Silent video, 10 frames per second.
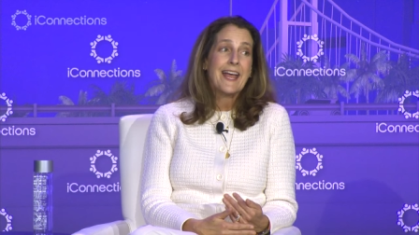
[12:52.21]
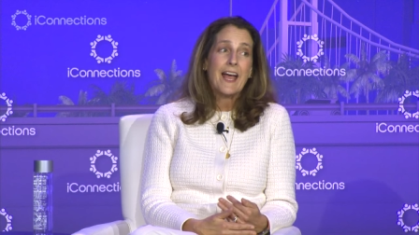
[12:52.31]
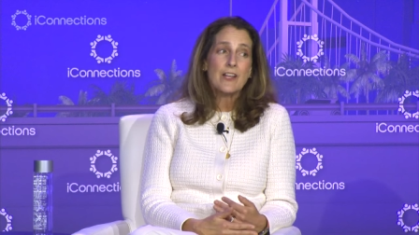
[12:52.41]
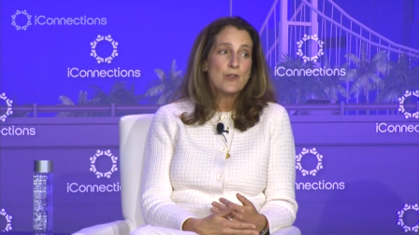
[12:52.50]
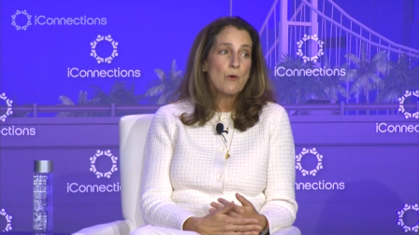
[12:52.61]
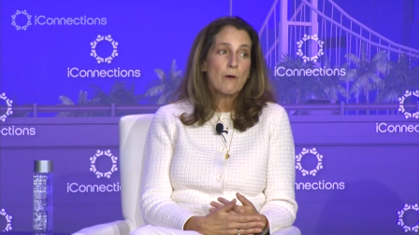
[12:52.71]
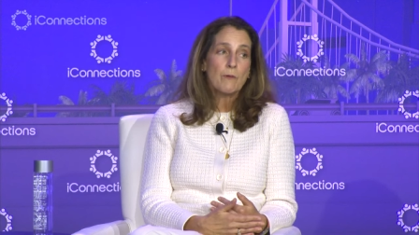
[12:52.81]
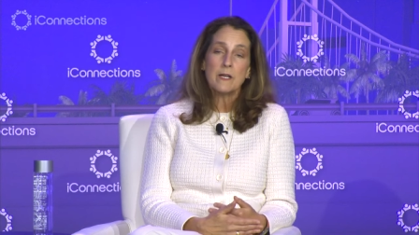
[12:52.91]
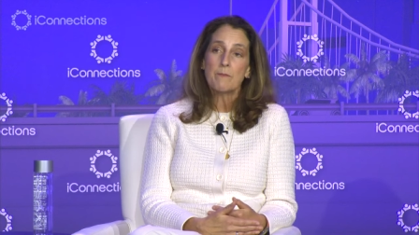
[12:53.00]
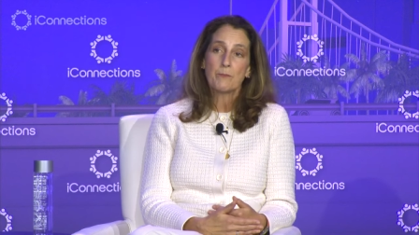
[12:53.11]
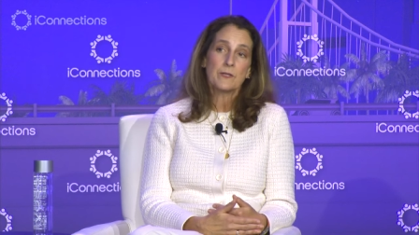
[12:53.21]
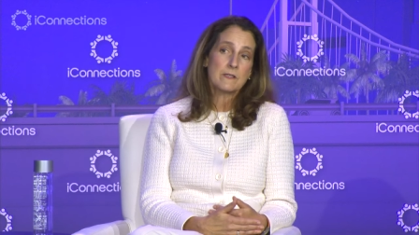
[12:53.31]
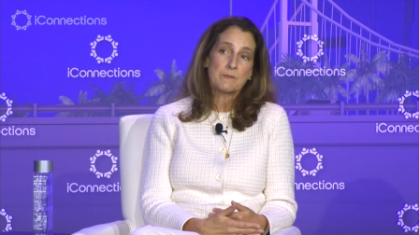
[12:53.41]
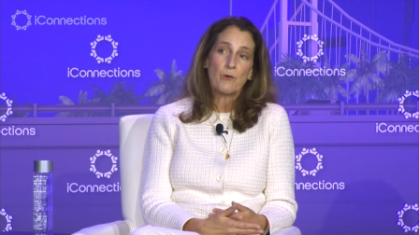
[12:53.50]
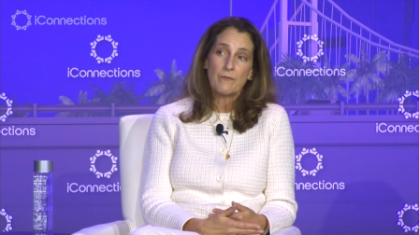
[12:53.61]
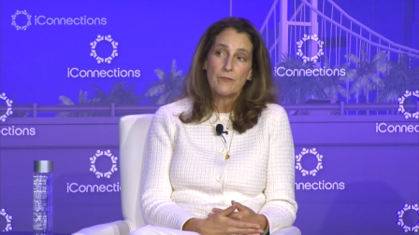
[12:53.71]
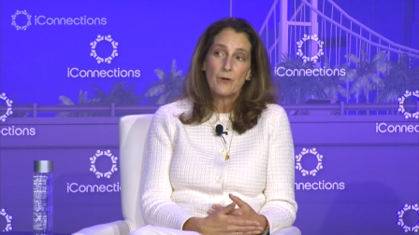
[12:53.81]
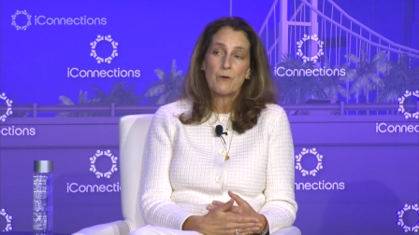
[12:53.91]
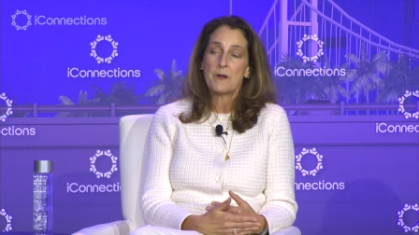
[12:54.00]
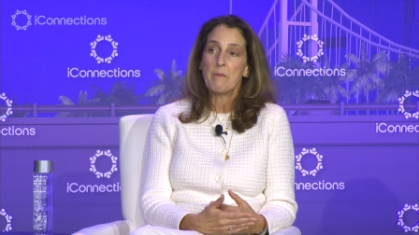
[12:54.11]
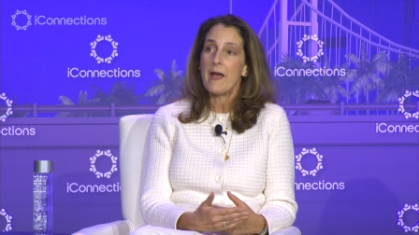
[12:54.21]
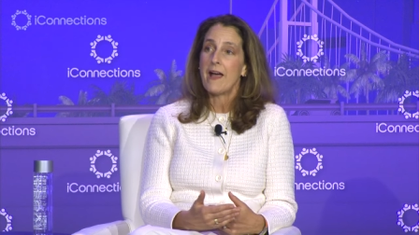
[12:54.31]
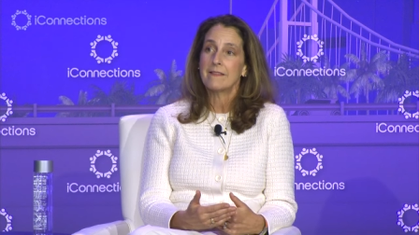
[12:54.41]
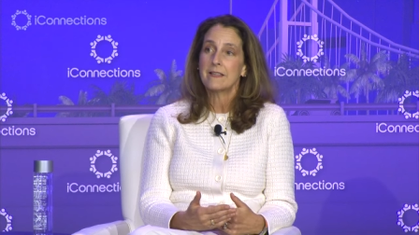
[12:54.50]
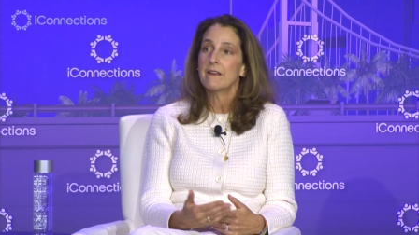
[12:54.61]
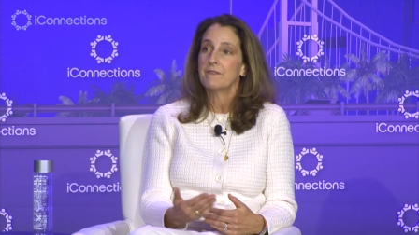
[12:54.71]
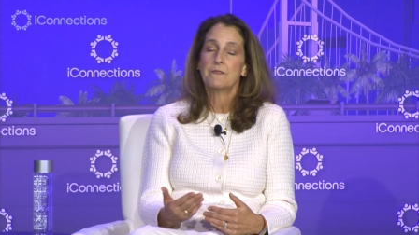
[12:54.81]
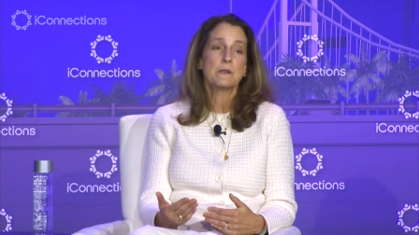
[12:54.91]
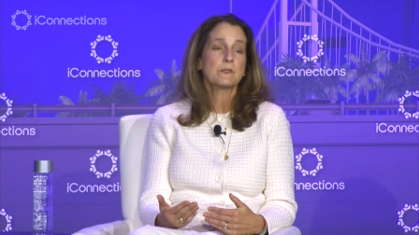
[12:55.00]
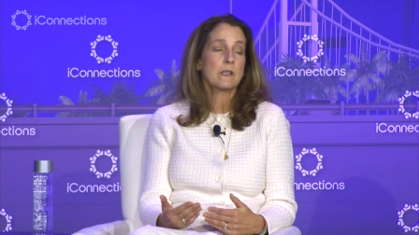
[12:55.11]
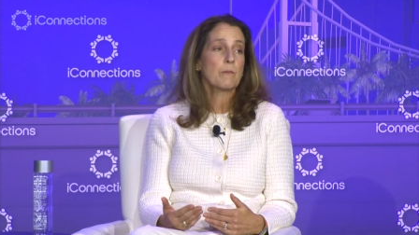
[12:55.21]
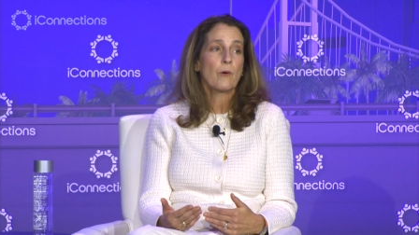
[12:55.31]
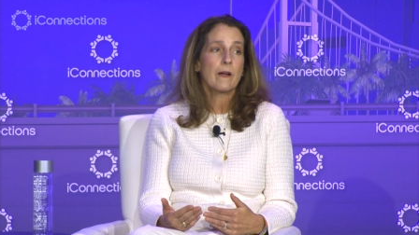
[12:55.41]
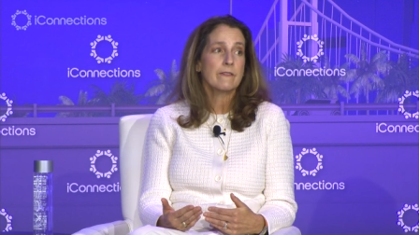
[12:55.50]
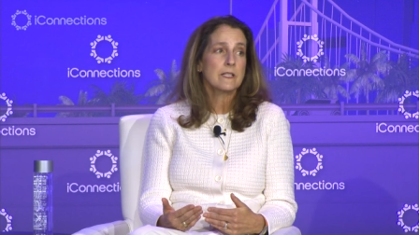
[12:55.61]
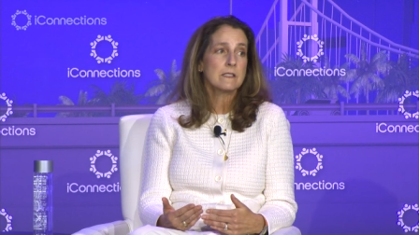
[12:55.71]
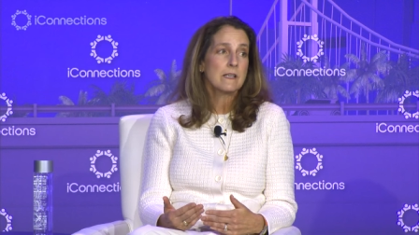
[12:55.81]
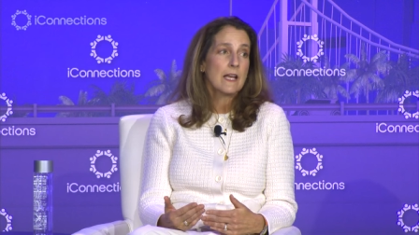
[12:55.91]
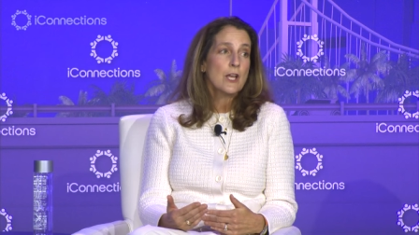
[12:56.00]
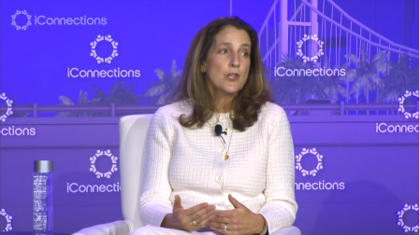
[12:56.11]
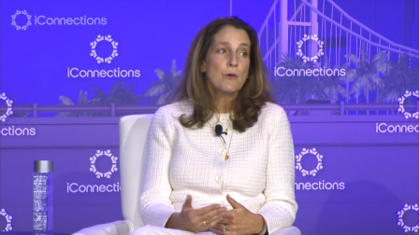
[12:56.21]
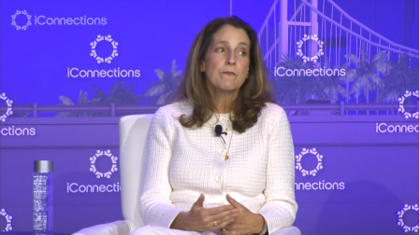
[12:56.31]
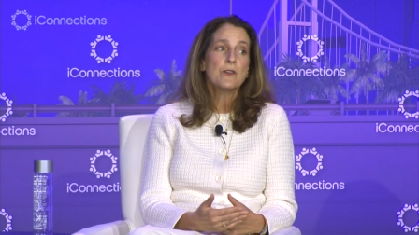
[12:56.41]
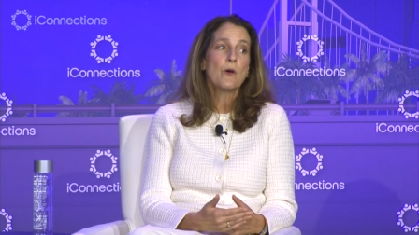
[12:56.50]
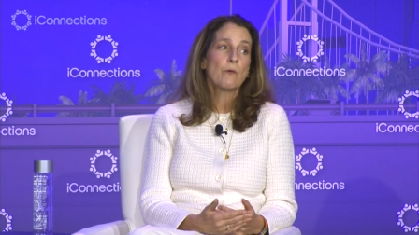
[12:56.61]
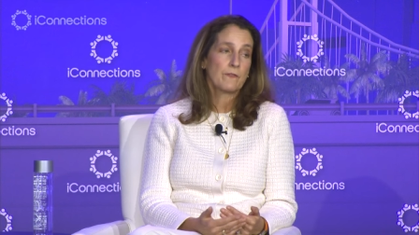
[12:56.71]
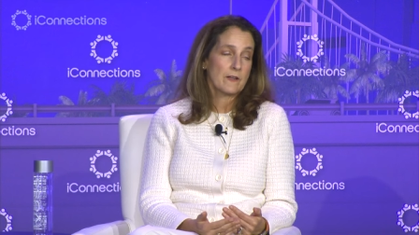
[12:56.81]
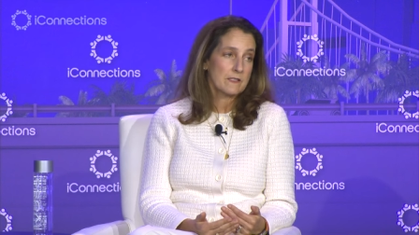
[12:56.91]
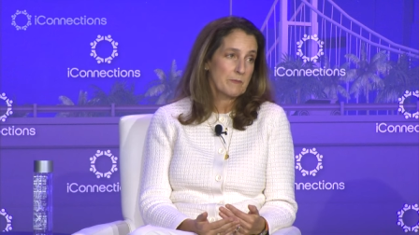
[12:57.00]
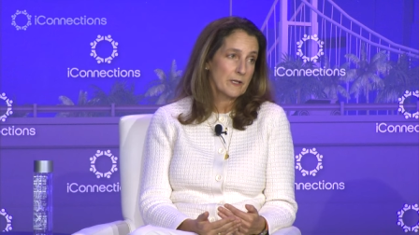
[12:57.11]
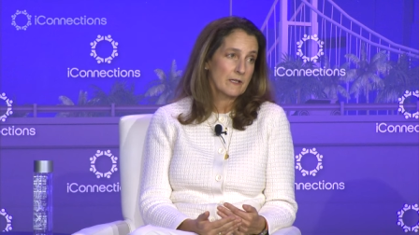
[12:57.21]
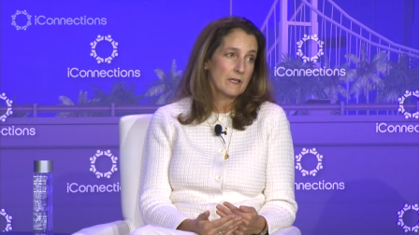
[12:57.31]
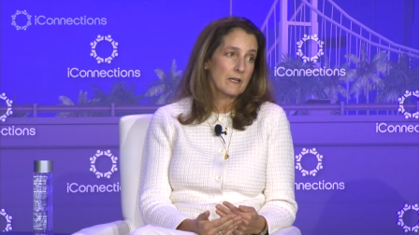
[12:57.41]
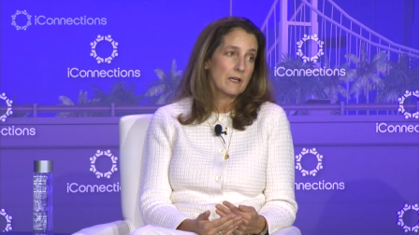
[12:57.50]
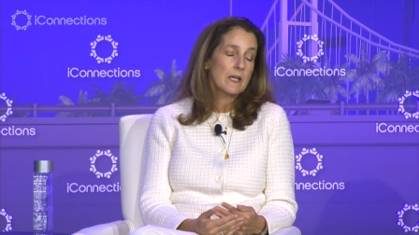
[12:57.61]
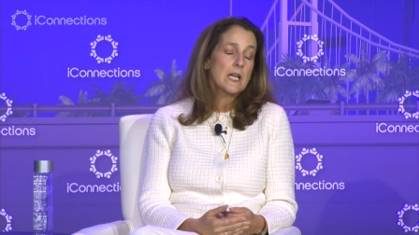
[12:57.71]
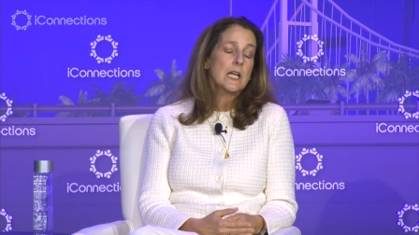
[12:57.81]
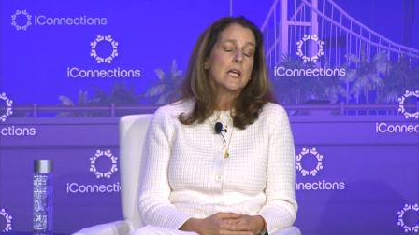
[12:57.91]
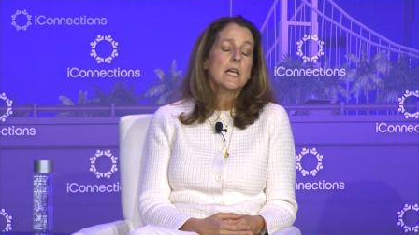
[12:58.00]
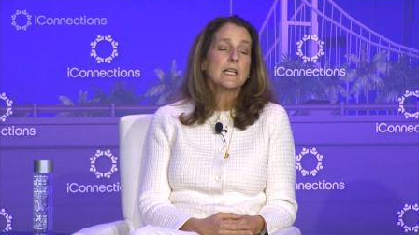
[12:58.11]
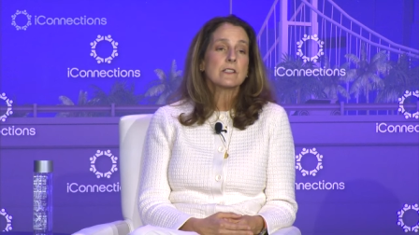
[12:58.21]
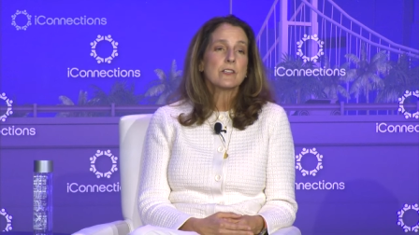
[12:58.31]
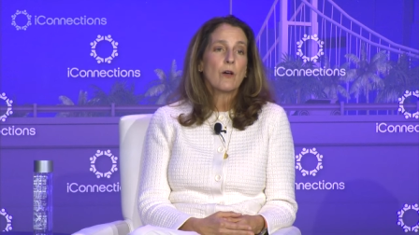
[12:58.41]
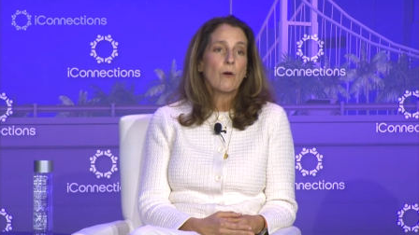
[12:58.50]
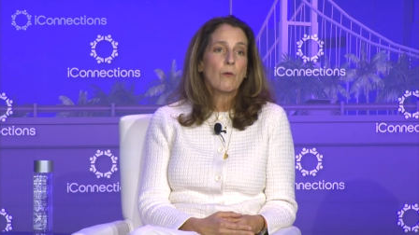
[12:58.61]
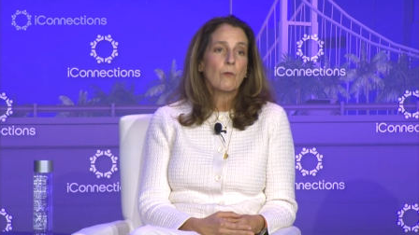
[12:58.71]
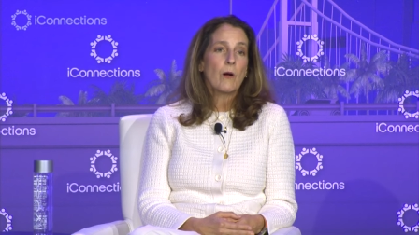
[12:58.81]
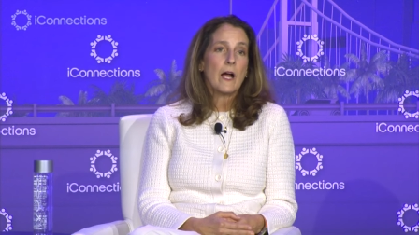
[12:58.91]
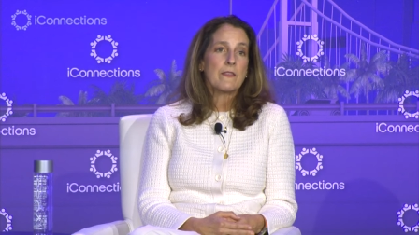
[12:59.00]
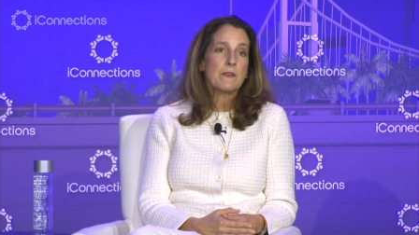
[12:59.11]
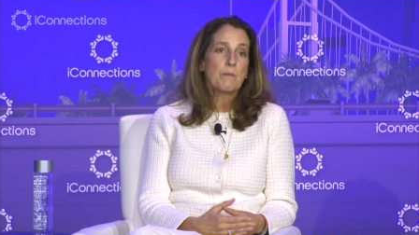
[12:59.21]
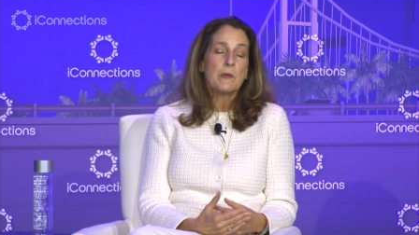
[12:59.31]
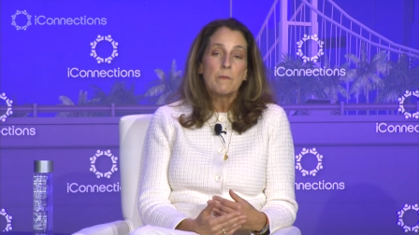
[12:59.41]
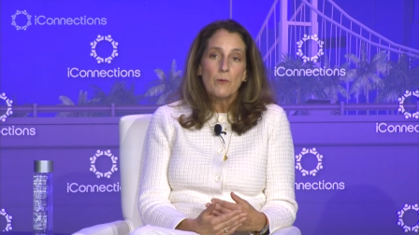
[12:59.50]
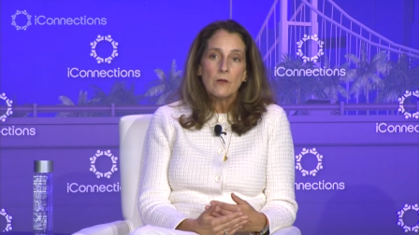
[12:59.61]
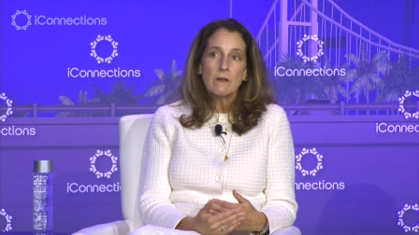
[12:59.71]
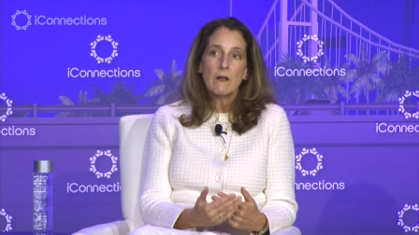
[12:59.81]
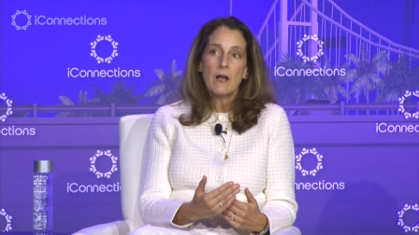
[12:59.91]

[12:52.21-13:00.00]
and you already put this portfolio on a path to have 50% privates, you have no flexibility. And so I think people